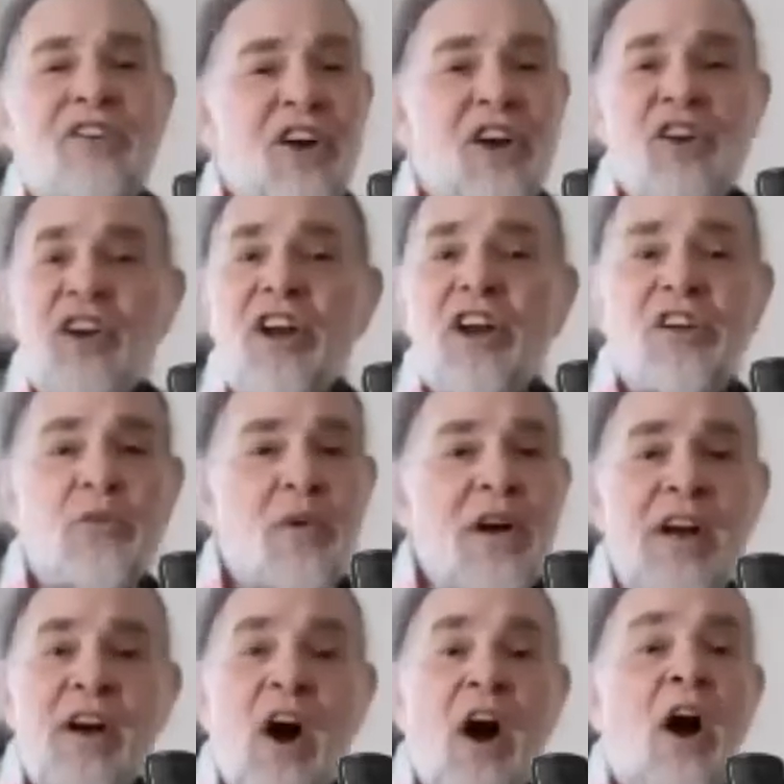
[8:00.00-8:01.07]
Just does
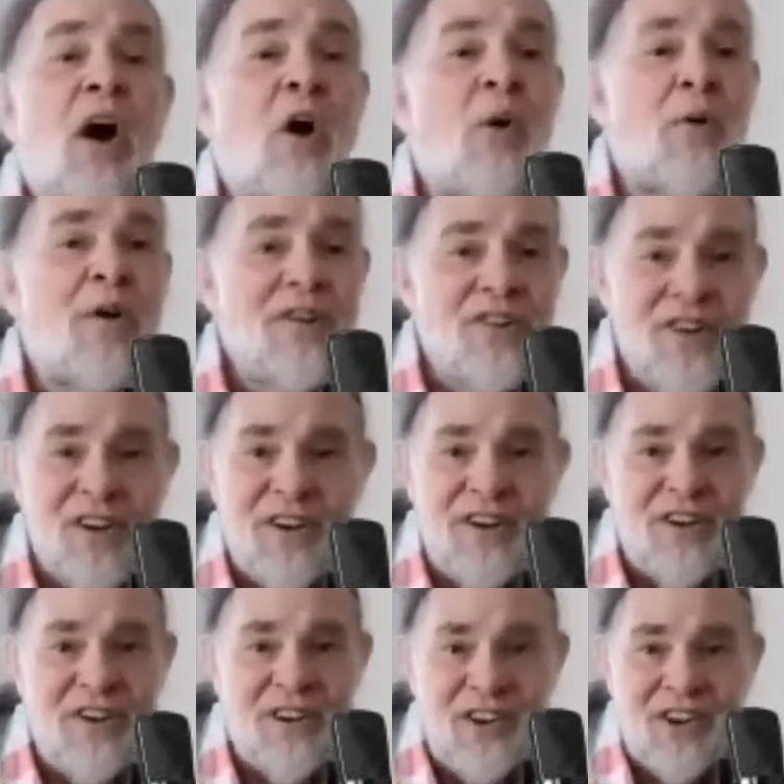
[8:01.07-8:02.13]
what it always did.
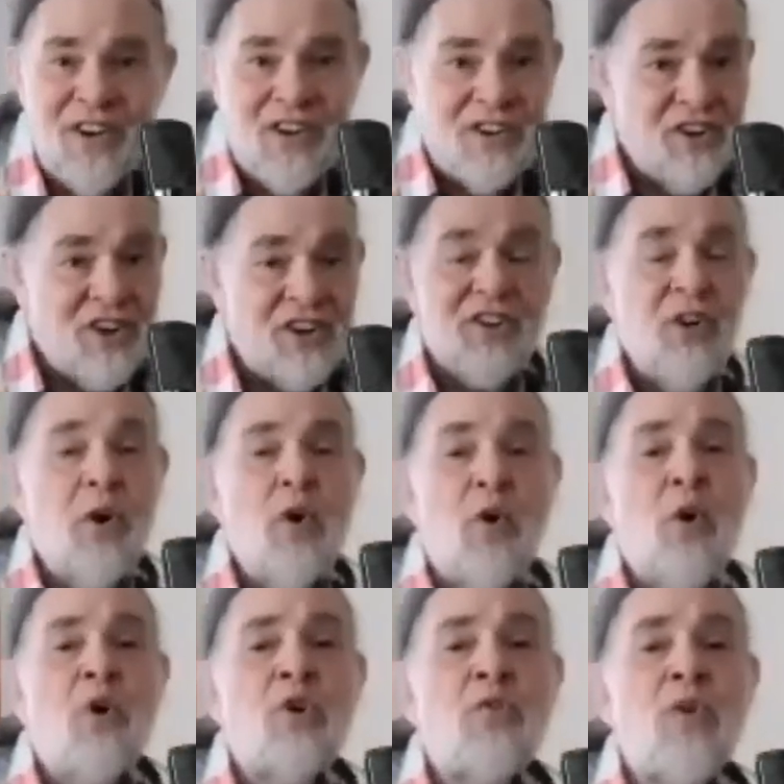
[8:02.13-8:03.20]
Just
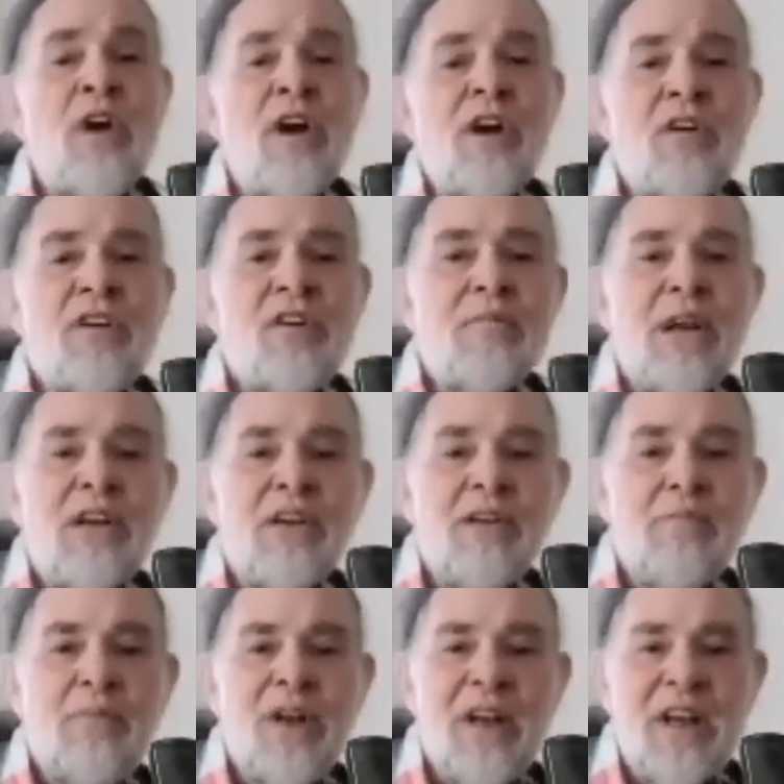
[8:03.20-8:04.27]
goes where it's meant to
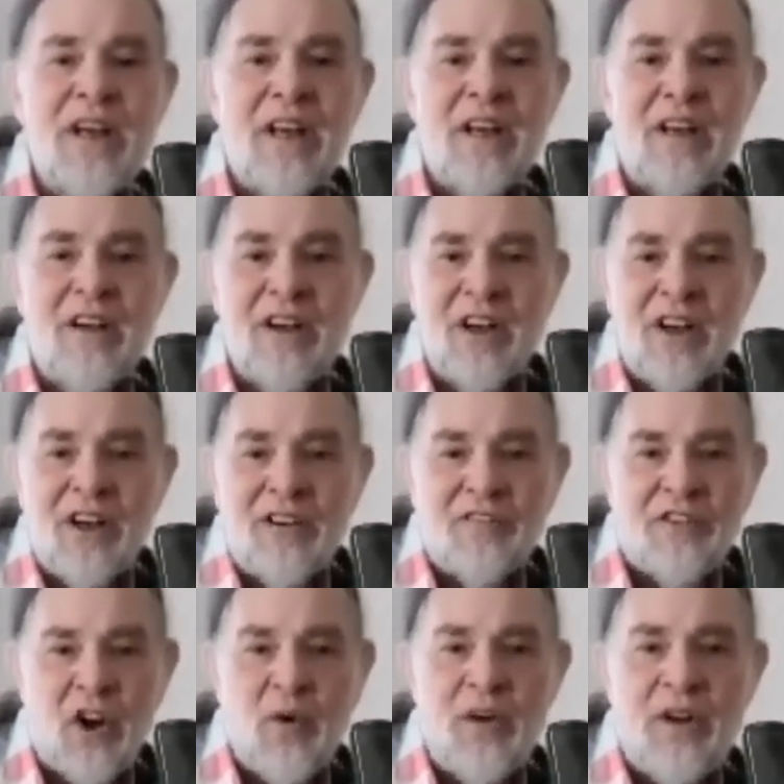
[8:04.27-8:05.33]
be,
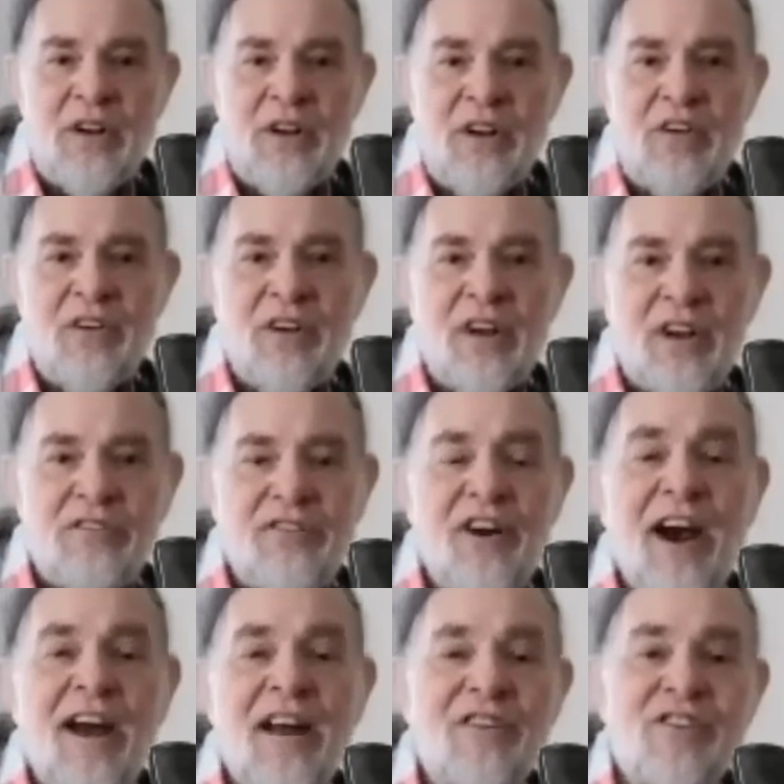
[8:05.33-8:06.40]
flowing till it
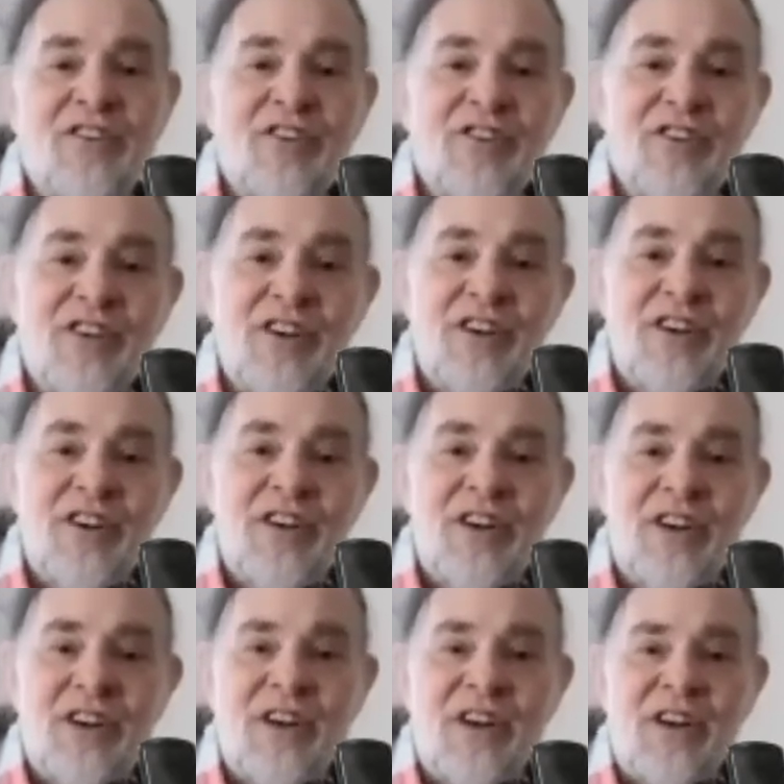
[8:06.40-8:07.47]
finds the
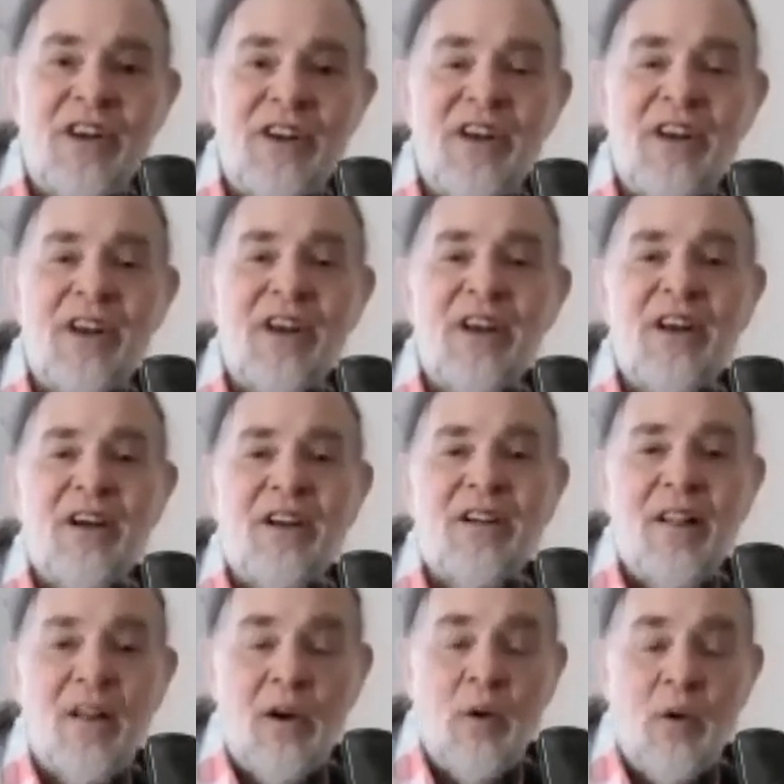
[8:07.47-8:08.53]
sea.
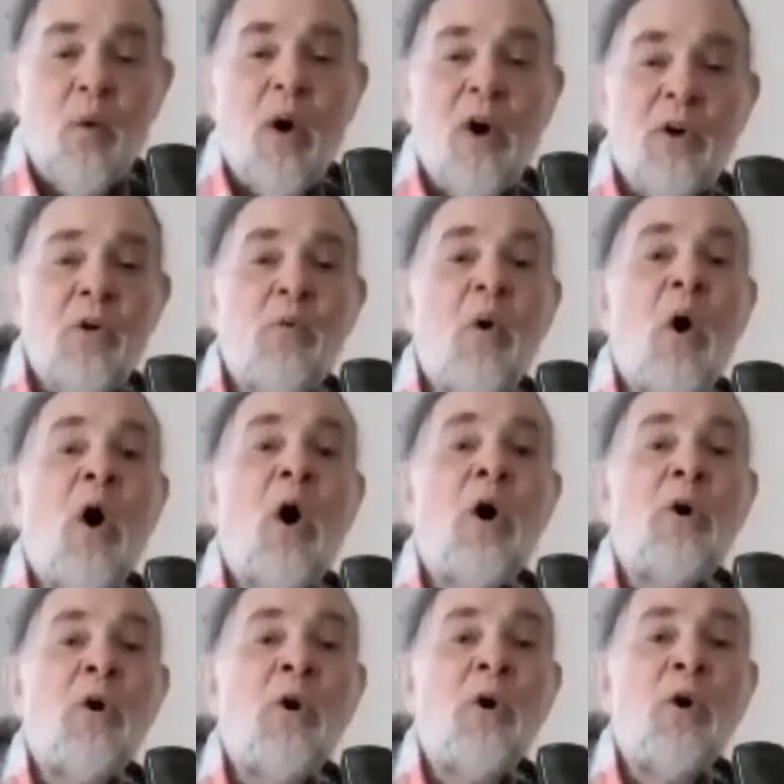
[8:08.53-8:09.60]
Water,
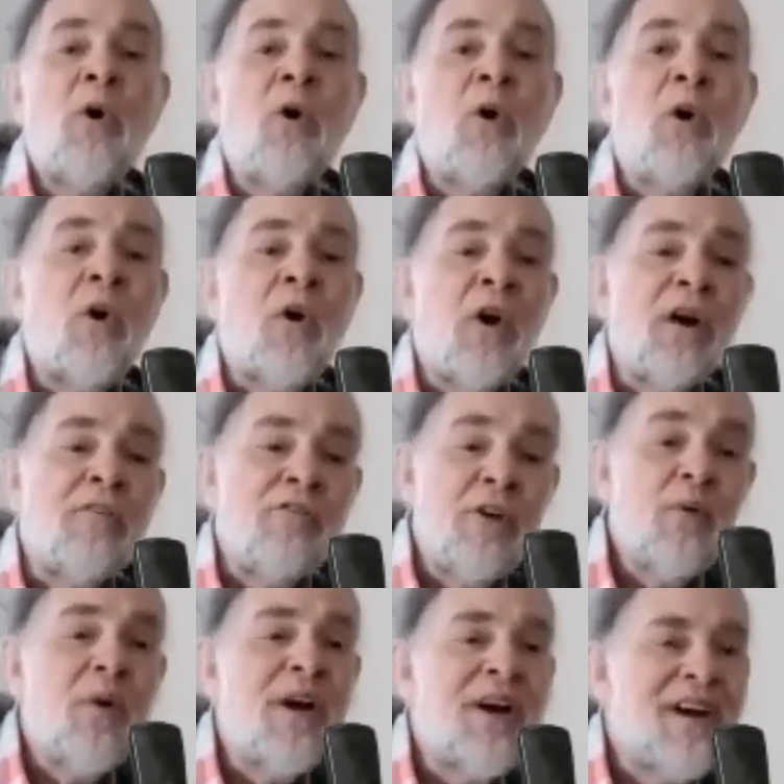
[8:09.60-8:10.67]
water
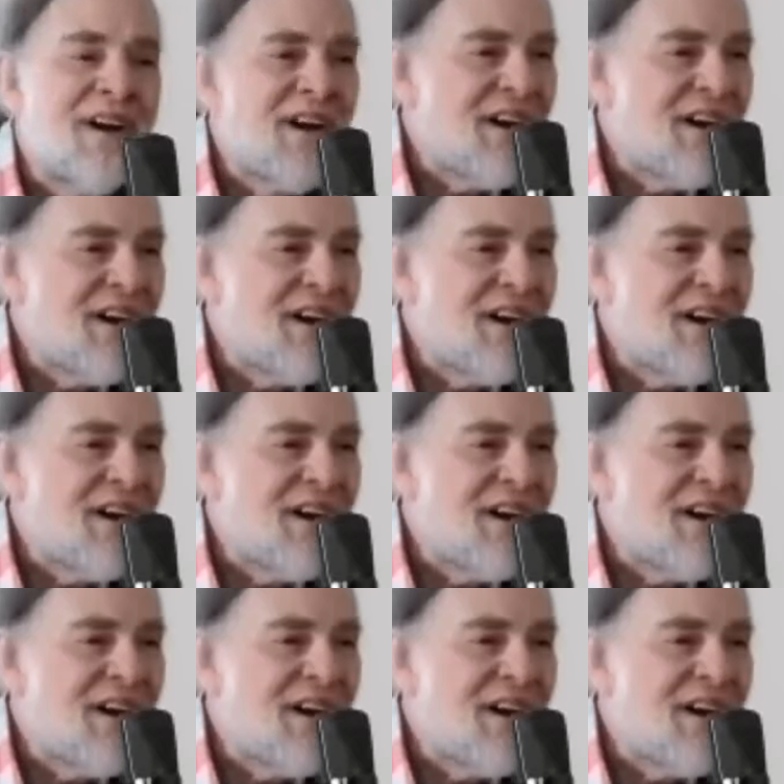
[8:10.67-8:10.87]
everywhere.